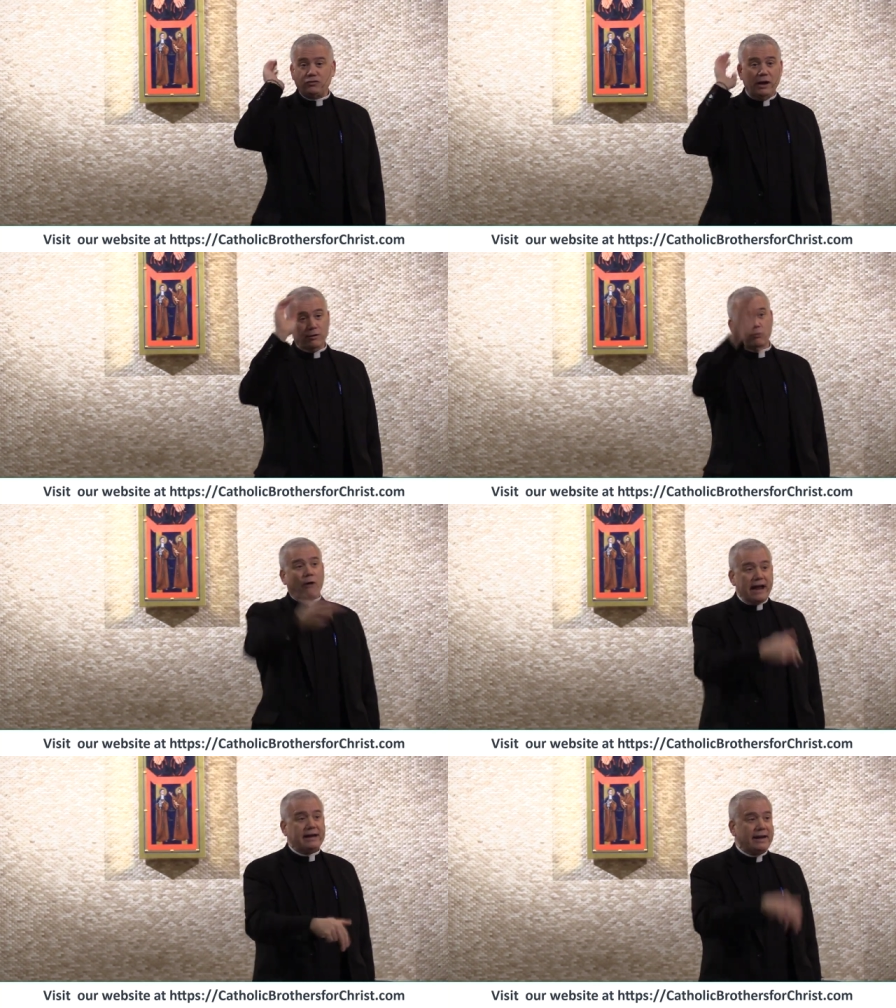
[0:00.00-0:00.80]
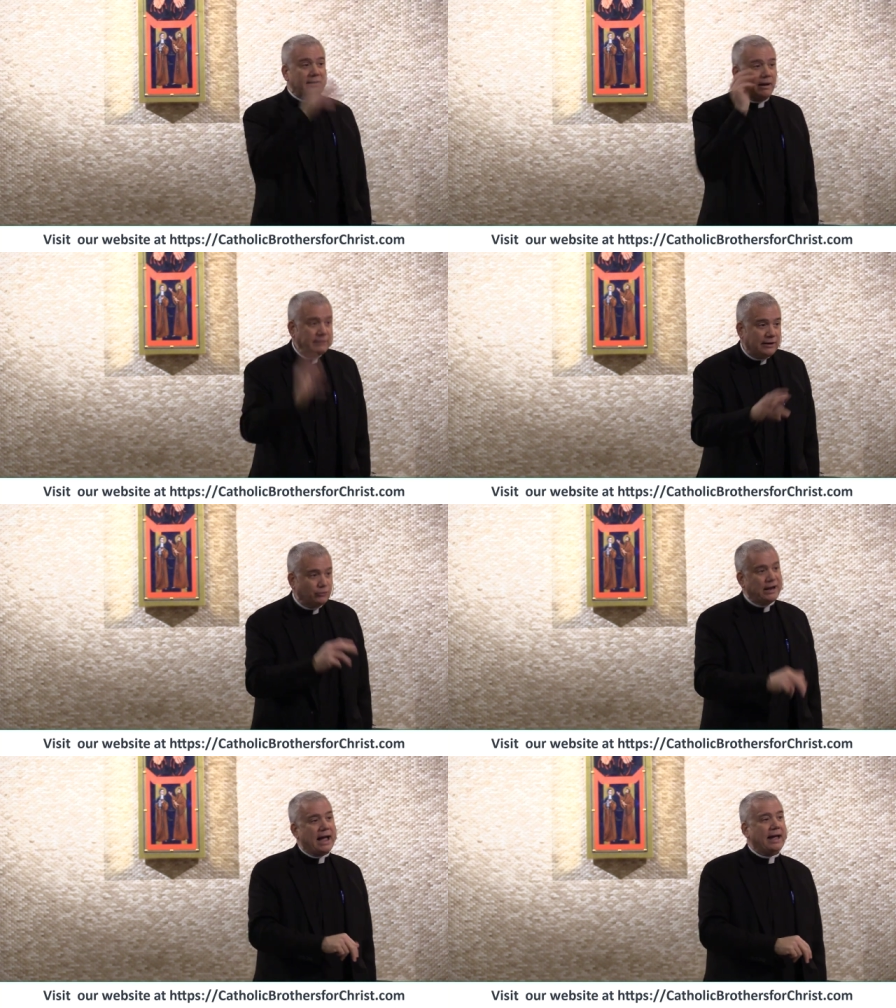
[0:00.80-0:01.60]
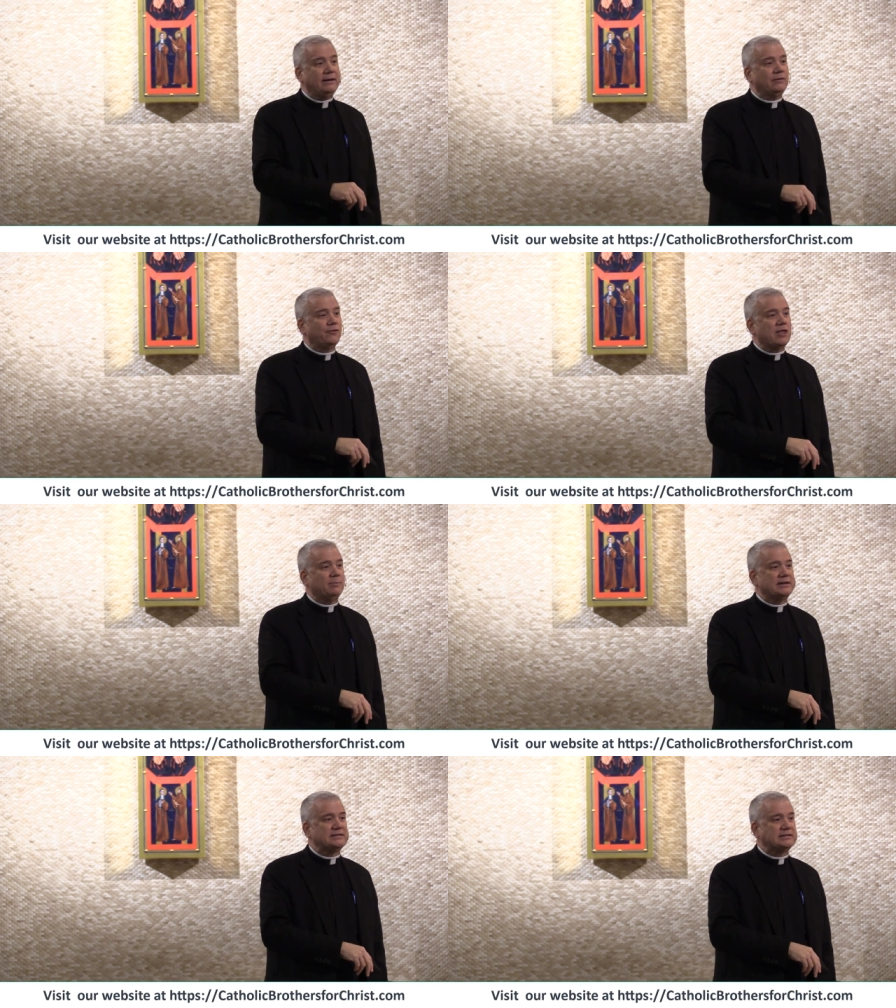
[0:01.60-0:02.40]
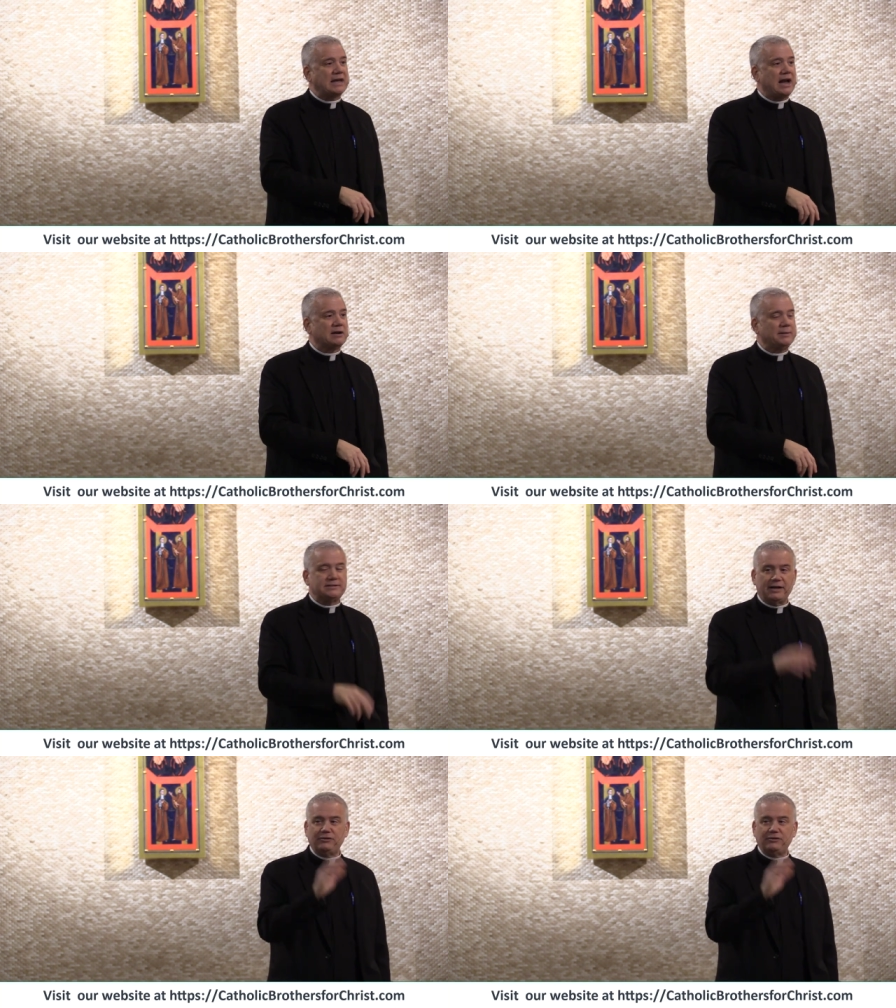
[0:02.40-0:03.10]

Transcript: either run in, kneel down in front of the Blessed Sacrament and say,